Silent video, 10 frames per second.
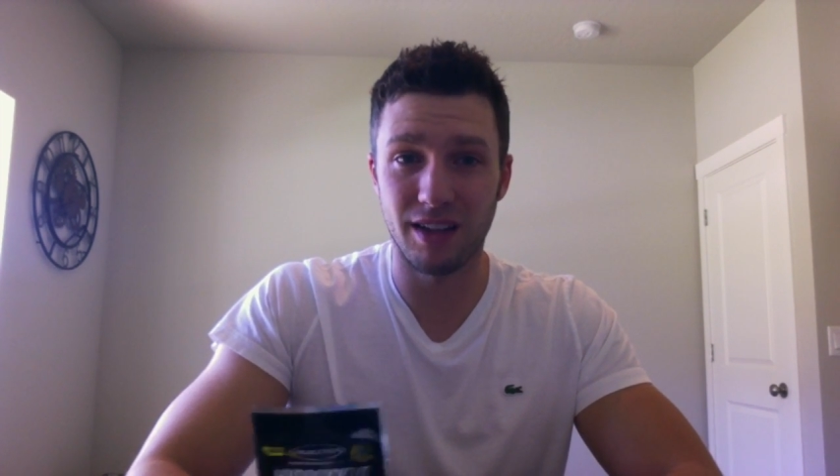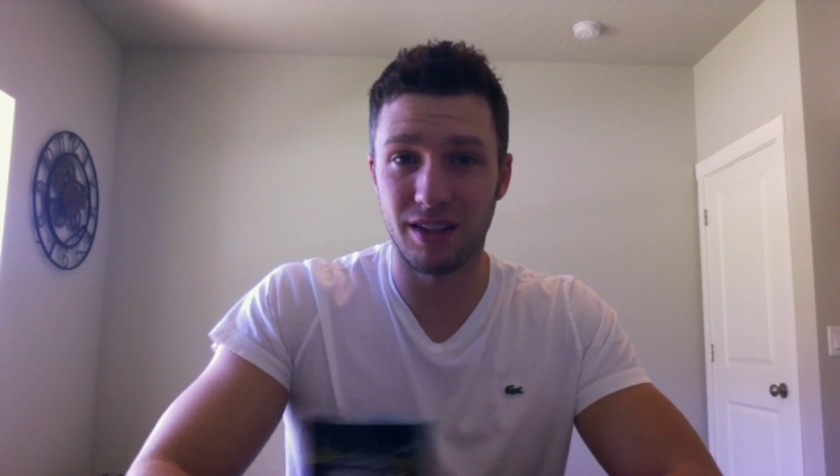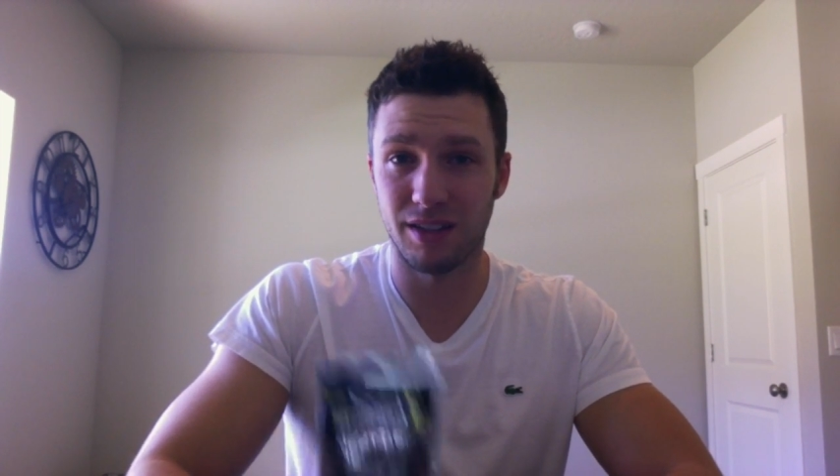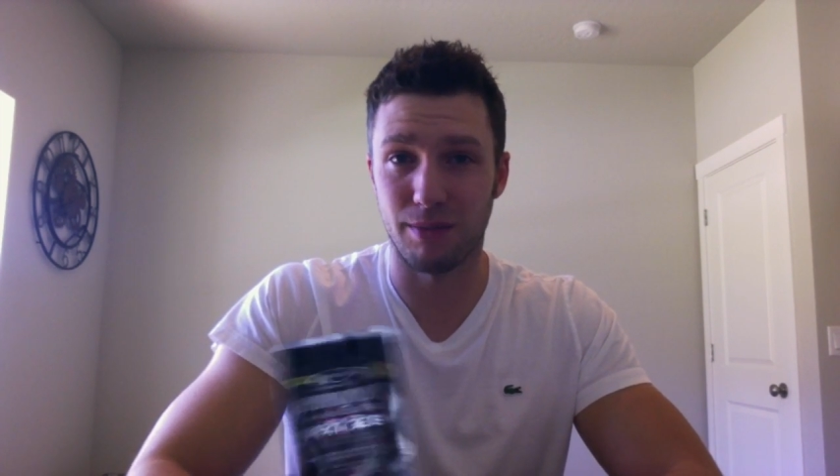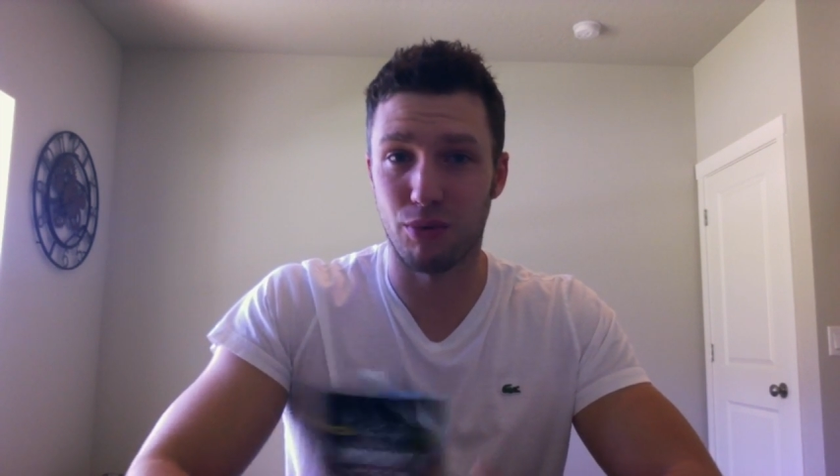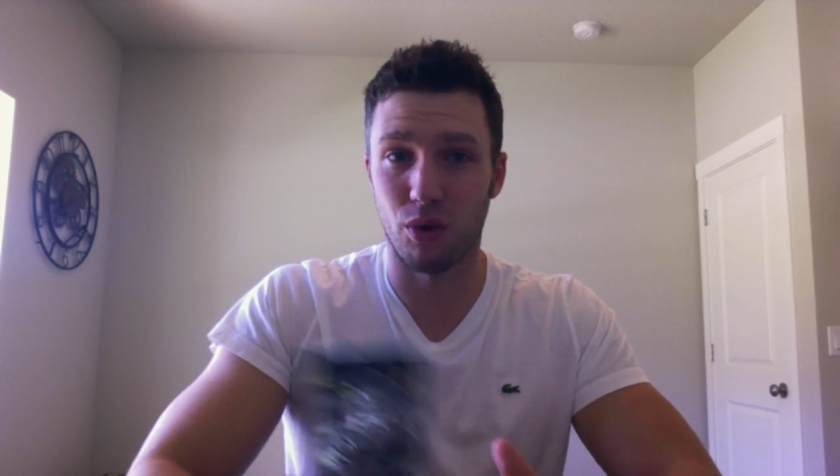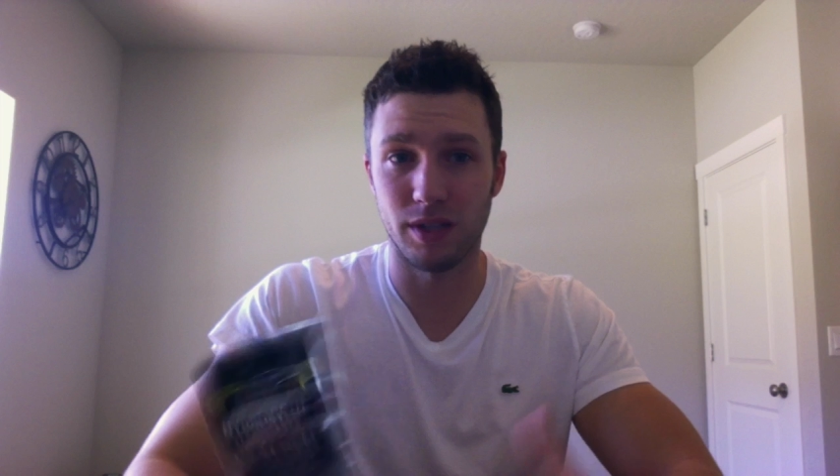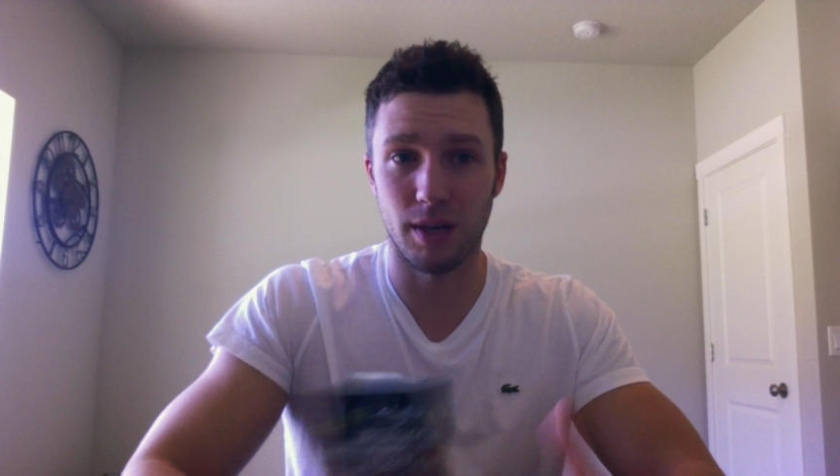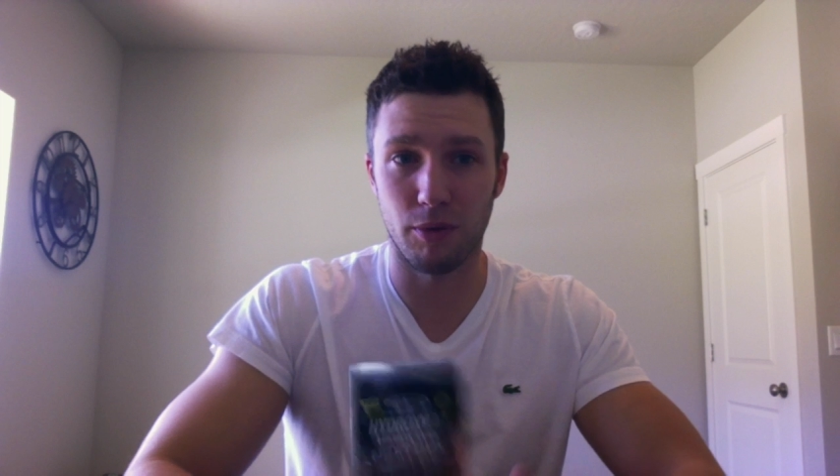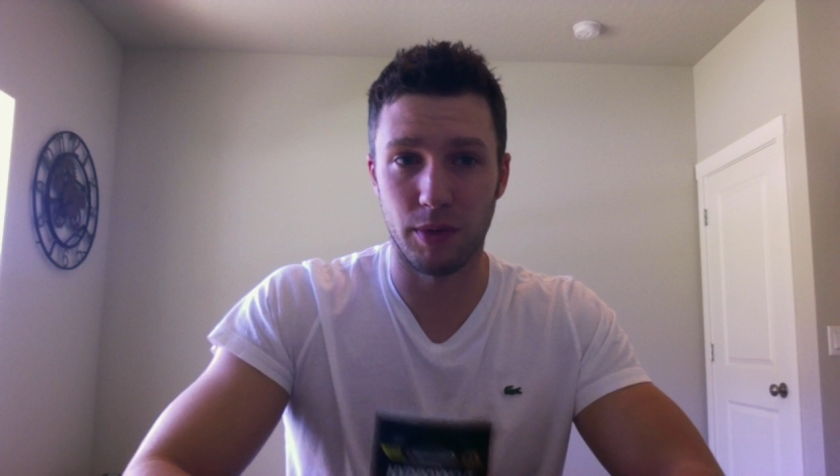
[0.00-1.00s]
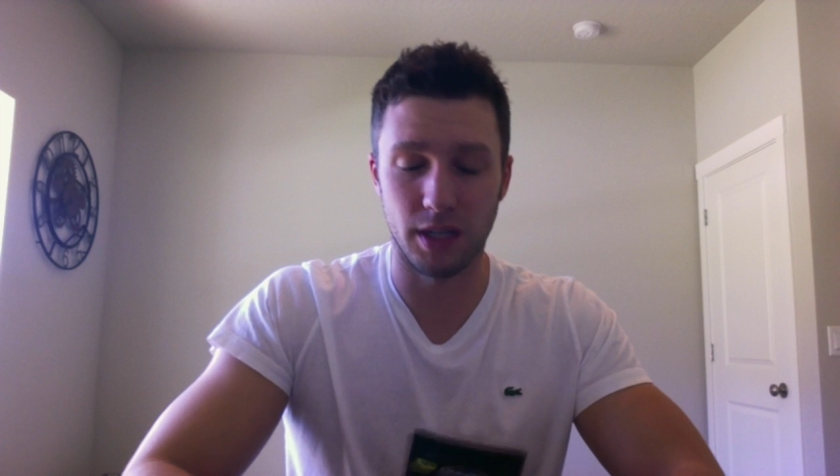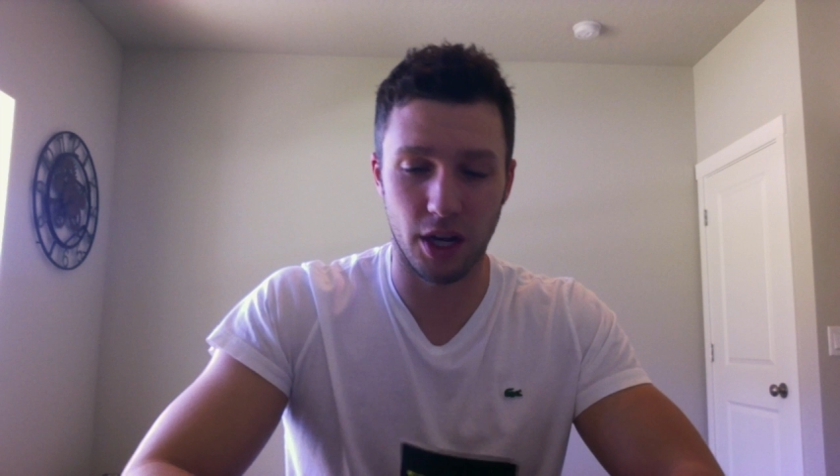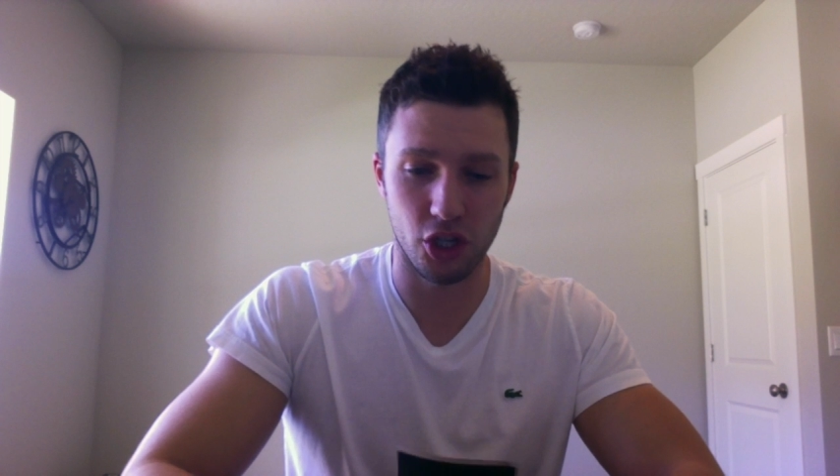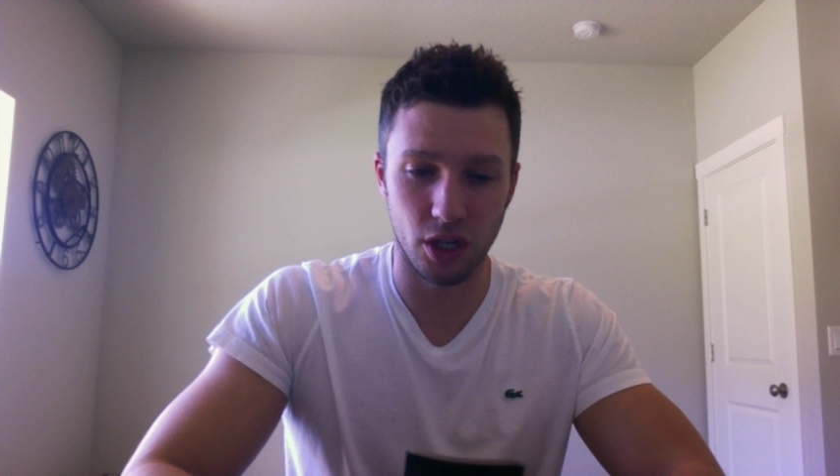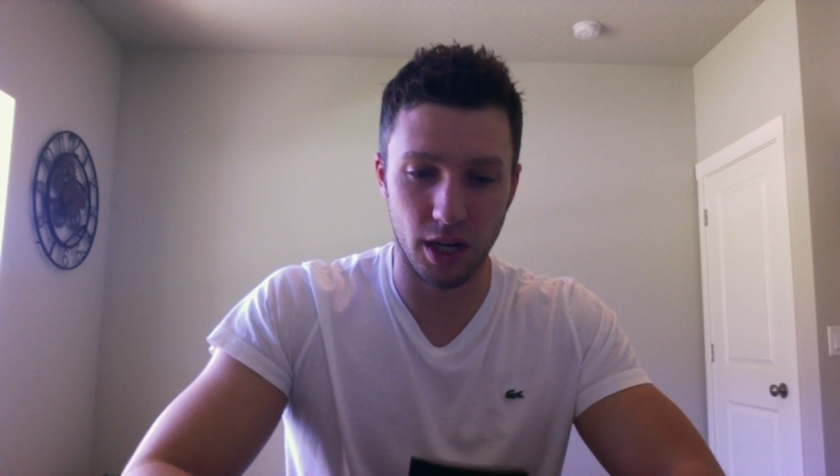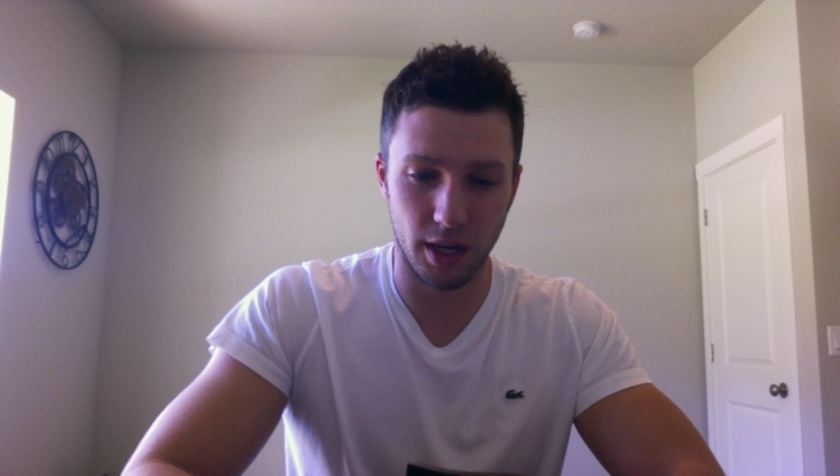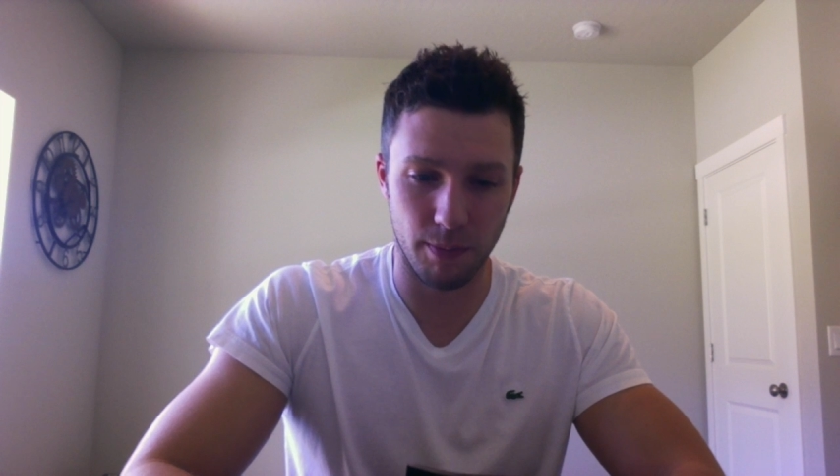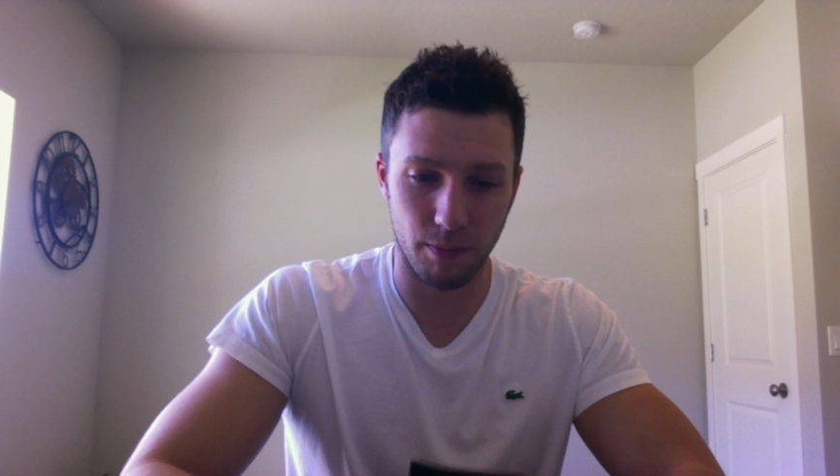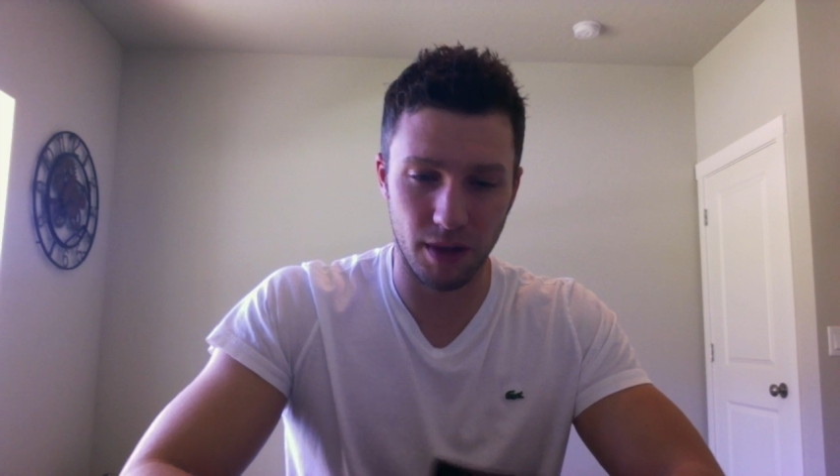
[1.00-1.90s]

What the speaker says: to support supplementation in it.